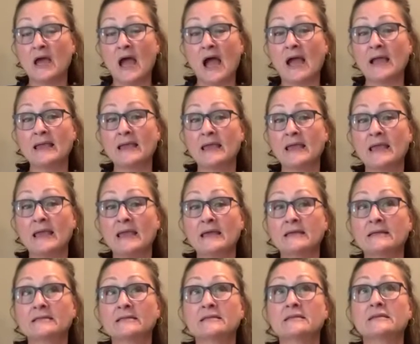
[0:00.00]
I
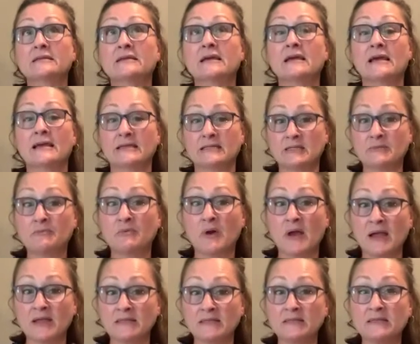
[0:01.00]
can't
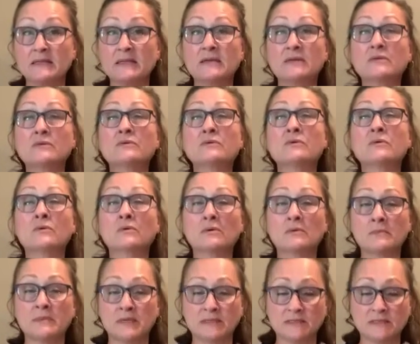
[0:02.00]
express the
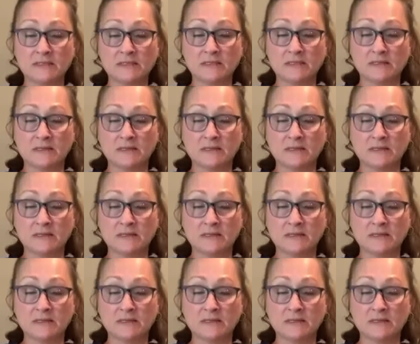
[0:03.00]
enormous